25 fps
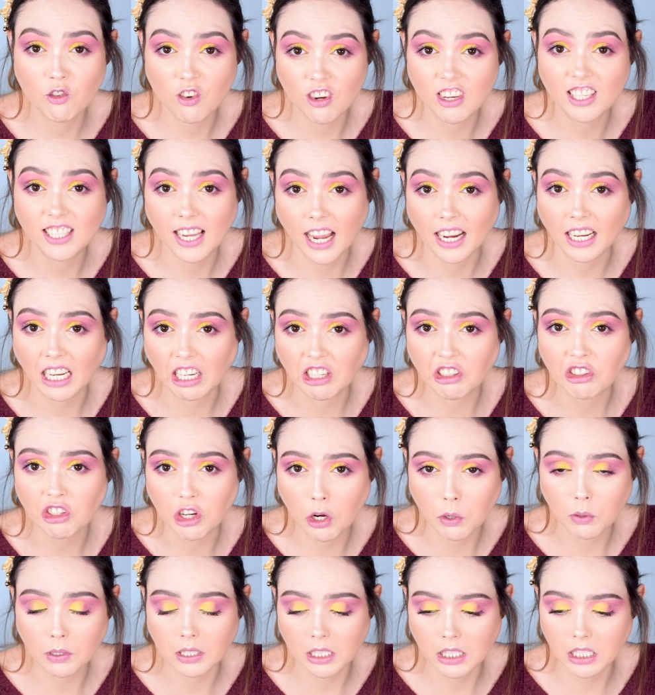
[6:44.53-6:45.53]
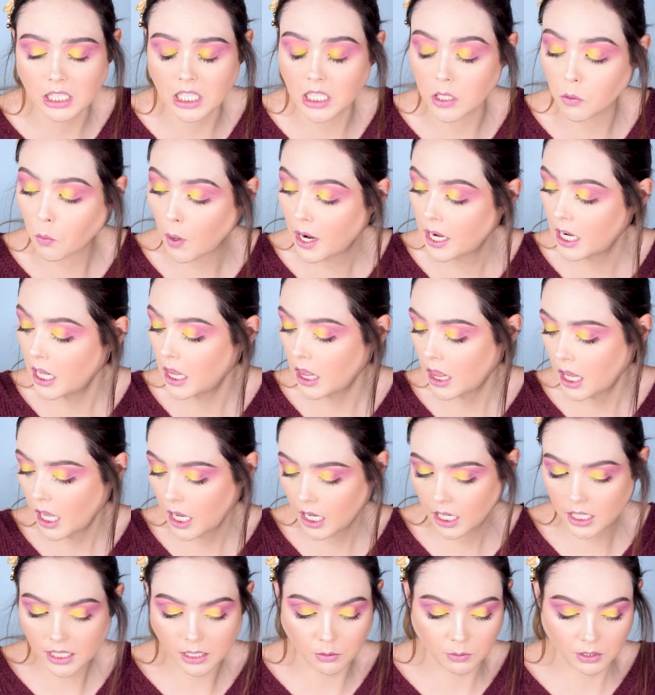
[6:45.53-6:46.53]
second chose the teeth whitening thing
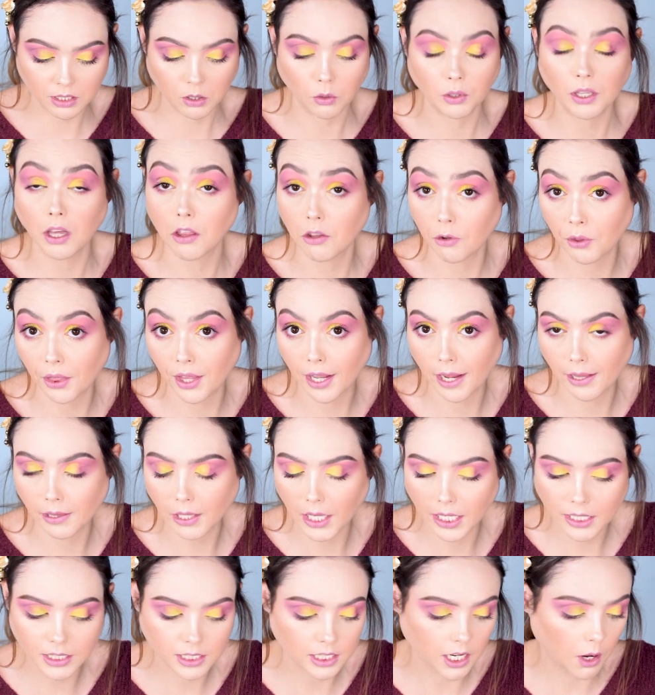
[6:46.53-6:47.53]
because it was the only other thing I liked.